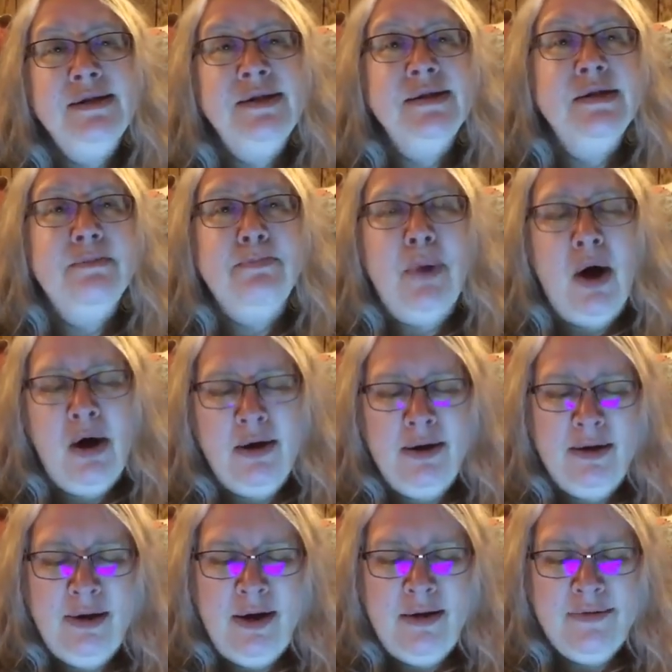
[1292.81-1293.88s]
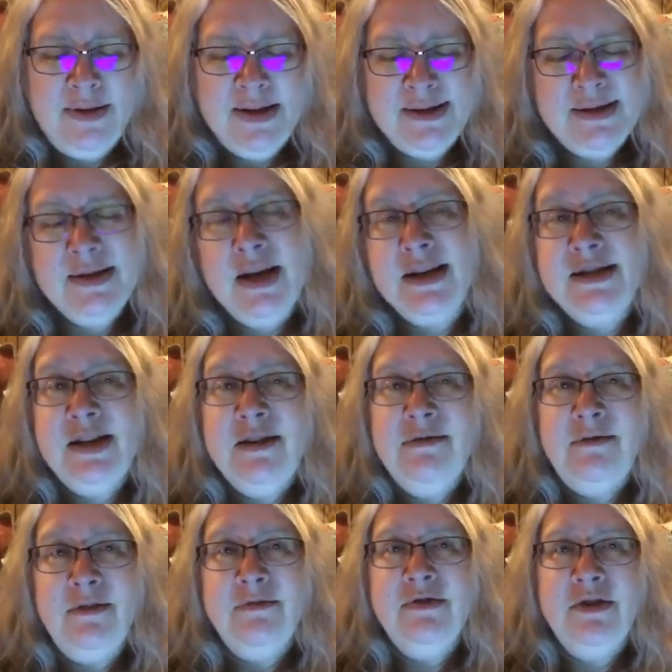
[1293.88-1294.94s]
this 1954
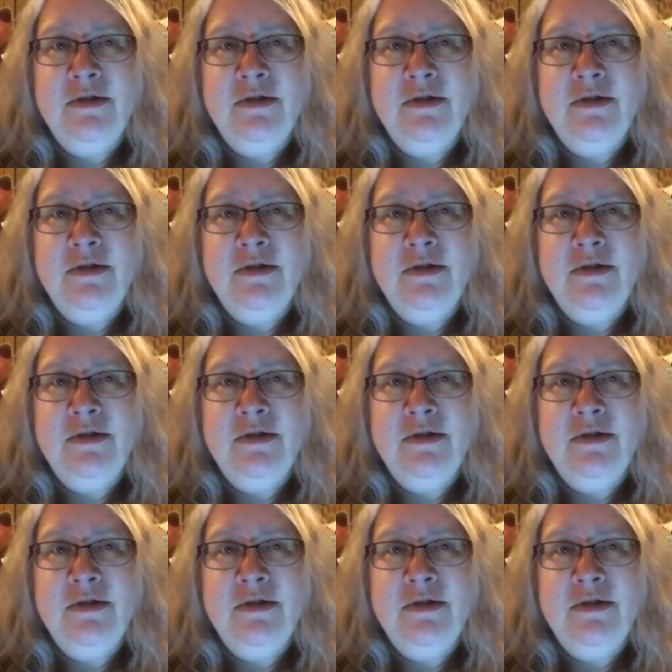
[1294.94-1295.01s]
wine,